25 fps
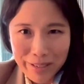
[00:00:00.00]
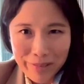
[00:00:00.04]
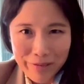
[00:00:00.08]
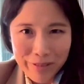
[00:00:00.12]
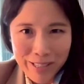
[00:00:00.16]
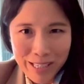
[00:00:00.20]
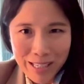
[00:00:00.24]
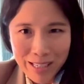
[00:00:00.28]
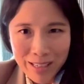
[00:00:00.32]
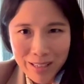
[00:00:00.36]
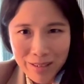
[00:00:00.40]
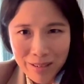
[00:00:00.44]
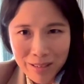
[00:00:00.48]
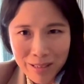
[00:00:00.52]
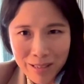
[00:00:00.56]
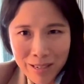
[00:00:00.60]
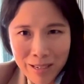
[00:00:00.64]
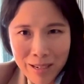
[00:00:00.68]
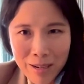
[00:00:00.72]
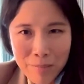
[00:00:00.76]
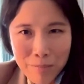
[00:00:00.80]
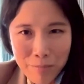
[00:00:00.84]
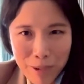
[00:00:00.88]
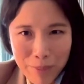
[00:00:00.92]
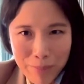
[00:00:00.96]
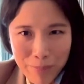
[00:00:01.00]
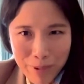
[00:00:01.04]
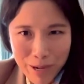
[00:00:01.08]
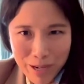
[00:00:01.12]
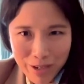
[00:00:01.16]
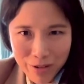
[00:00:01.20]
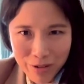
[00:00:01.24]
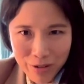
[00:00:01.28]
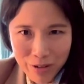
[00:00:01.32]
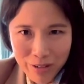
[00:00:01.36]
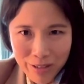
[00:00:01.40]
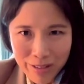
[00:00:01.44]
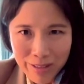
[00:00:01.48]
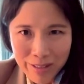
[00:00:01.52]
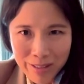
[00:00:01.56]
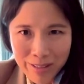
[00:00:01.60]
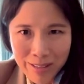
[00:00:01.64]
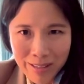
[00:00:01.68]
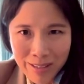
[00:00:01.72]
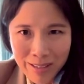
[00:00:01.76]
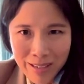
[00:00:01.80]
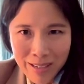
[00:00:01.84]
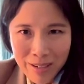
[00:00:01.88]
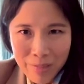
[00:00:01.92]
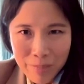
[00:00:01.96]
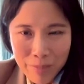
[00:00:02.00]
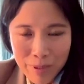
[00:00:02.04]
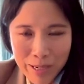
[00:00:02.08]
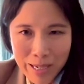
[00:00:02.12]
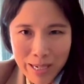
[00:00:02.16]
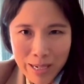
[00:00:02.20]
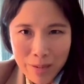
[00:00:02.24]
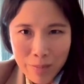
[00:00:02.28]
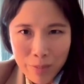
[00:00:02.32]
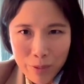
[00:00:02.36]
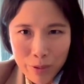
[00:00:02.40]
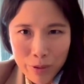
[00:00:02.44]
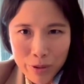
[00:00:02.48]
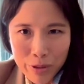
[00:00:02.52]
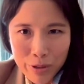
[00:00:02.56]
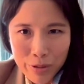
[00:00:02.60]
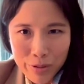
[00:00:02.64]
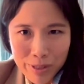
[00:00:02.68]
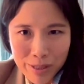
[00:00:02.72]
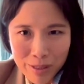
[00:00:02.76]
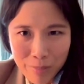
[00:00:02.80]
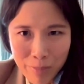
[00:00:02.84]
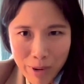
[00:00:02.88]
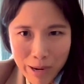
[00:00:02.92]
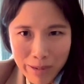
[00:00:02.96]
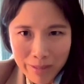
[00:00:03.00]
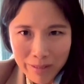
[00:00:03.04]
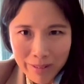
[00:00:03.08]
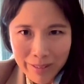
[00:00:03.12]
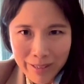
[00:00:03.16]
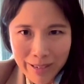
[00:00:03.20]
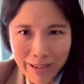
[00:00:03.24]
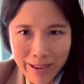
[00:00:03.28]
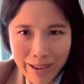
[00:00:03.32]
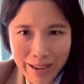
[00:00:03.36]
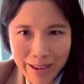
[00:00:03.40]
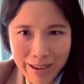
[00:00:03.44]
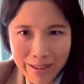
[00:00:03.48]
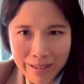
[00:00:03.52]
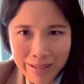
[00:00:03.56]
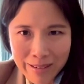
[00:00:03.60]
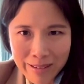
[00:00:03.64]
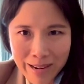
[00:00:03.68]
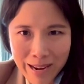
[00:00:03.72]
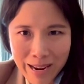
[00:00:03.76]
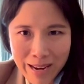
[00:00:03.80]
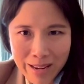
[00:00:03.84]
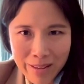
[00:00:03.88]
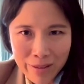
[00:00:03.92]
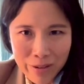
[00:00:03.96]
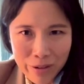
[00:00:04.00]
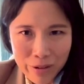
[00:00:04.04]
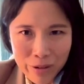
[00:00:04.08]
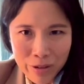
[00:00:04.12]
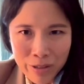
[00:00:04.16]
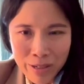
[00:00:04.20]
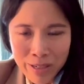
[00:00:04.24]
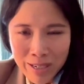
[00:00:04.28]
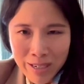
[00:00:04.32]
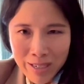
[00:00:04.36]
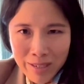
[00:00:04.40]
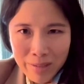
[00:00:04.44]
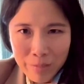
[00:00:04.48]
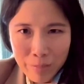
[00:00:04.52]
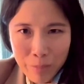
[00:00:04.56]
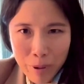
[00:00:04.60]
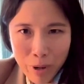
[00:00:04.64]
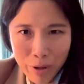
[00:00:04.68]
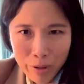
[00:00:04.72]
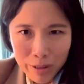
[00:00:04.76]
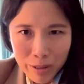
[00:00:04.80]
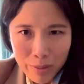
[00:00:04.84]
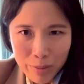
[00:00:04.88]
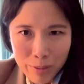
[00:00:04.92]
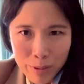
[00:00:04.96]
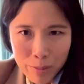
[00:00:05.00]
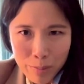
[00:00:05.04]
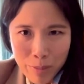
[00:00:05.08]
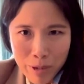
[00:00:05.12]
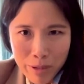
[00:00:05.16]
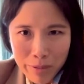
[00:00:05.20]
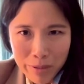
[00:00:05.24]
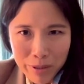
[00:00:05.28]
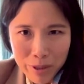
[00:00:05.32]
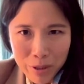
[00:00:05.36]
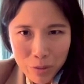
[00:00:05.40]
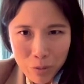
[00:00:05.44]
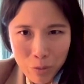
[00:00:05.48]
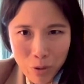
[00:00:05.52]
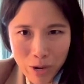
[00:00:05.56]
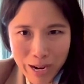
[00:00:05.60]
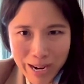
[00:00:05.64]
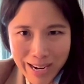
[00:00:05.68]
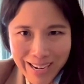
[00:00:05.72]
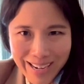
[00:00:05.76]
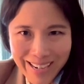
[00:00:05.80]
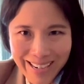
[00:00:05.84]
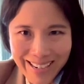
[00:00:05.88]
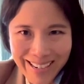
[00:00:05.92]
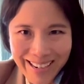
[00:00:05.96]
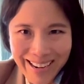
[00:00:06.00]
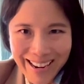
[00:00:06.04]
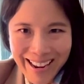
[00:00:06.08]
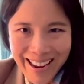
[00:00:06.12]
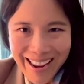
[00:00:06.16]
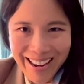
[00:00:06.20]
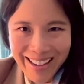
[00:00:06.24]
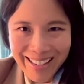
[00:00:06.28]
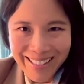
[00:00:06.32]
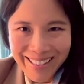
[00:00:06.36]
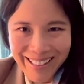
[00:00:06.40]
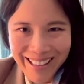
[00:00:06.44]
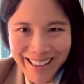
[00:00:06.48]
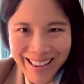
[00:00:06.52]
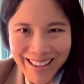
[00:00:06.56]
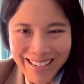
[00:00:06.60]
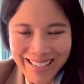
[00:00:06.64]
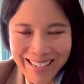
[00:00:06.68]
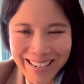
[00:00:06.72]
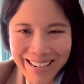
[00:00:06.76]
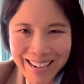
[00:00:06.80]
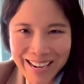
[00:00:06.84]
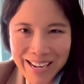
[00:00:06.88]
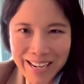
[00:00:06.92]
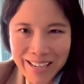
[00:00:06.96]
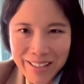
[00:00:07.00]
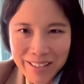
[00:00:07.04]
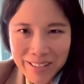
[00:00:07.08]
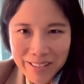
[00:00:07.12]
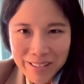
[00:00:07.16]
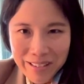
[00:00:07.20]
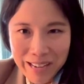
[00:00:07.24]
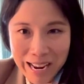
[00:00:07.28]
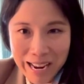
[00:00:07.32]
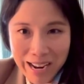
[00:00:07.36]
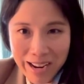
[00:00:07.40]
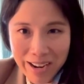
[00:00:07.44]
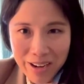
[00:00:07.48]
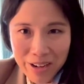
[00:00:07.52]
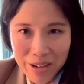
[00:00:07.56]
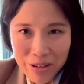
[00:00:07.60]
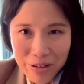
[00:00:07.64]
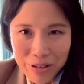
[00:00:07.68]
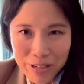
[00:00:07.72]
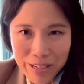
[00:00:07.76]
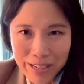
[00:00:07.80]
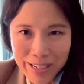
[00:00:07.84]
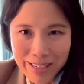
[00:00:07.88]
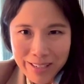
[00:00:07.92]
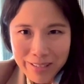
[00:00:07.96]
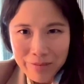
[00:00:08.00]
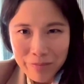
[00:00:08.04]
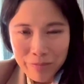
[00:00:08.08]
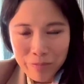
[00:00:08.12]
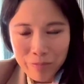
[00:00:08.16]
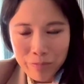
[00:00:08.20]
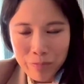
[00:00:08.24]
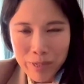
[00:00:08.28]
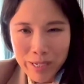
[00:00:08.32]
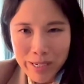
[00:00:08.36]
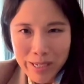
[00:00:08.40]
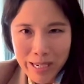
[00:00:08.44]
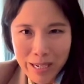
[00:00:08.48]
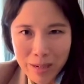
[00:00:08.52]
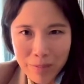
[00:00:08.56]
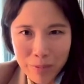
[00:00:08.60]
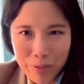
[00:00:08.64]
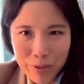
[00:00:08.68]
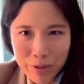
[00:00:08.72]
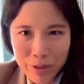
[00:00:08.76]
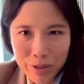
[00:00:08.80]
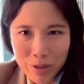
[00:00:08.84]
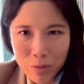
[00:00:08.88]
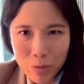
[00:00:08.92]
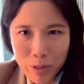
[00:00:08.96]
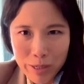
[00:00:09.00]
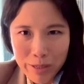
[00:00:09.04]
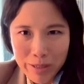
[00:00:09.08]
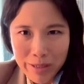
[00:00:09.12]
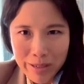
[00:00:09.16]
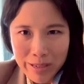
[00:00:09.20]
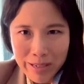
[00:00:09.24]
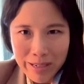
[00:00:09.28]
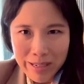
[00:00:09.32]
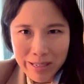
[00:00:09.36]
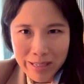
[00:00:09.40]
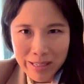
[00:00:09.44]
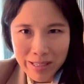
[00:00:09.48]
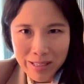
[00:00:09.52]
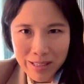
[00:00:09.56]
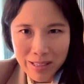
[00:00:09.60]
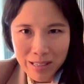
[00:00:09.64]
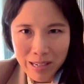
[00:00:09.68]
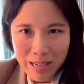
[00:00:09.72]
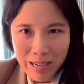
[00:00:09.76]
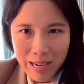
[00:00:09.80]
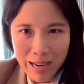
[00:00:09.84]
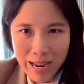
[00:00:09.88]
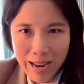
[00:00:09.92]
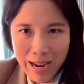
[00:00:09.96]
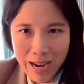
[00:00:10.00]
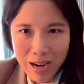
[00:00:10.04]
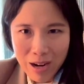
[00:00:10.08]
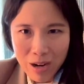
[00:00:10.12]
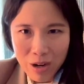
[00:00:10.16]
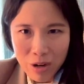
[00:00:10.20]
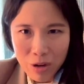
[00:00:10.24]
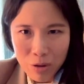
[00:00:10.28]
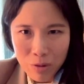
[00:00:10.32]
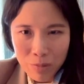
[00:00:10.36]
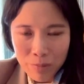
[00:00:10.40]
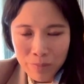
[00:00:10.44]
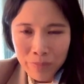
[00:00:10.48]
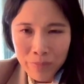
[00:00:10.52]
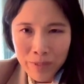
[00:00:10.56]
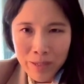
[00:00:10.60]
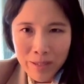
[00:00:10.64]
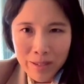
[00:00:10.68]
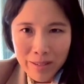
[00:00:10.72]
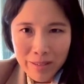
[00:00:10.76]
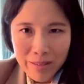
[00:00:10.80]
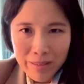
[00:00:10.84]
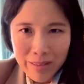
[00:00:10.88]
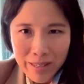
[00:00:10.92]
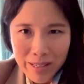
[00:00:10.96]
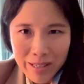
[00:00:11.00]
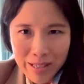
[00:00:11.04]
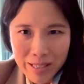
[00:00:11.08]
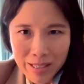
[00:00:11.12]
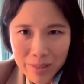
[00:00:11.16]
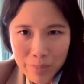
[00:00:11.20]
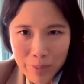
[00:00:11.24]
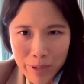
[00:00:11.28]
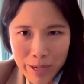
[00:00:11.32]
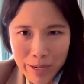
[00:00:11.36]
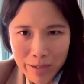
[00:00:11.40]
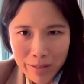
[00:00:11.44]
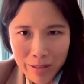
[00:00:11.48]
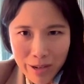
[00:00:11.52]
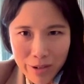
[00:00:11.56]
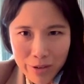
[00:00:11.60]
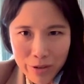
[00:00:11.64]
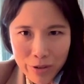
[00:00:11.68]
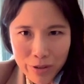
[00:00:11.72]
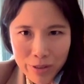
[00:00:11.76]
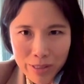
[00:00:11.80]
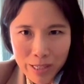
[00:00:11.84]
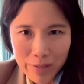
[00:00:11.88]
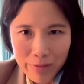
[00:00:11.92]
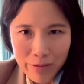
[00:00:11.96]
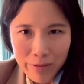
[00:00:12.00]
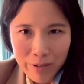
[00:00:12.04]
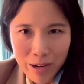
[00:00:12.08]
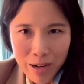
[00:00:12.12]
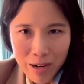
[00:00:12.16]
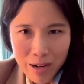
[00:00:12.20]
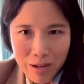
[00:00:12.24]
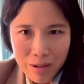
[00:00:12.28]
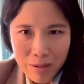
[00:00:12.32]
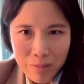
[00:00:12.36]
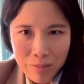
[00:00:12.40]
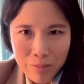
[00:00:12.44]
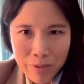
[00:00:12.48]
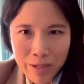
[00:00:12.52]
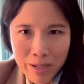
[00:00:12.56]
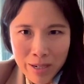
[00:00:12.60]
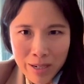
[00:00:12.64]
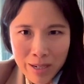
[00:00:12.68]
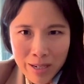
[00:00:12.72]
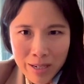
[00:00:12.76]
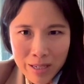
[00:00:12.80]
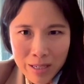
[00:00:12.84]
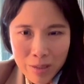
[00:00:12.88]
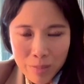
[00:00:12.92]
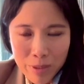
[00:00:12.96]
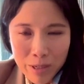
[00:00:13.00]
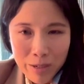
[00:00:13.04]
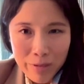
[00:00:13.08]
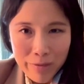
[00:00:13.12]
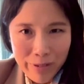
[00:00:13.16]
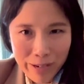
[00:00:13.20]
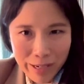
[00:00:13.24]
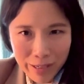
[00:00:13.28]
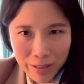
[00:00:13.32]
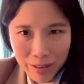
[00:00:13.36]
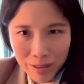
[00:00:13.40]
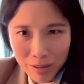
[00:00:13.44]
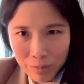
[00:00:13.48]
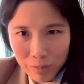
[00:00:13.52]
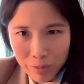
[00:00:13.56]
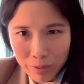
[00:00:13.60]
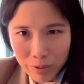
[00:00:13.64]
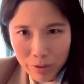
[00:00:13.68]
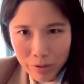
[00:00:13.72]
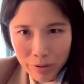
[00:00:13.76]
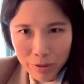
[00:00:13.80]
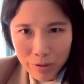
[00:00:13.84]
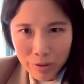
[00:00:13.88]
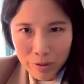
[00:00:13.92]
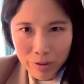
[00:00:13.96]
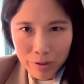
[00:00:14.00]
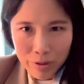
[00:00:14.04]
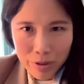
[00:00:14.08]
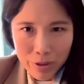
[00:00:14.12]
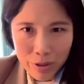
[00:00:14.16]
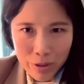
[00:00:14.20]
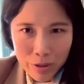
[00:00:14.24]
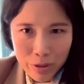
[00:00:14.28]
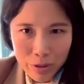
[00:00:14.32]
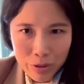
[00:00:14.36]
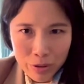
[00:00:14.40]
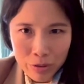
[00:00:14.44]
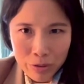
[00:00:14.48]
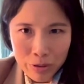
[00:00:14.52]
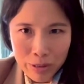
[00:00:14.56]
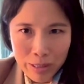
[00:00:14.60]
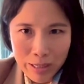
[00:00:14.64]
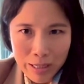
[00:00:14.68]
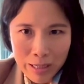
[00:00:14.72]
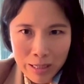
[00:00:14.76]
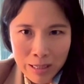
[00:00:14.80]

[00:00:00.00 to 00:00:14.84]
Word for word: of seeing my patients being able to smell again and their polyps melt away. And then now being able to witness how these biologics have come to be available to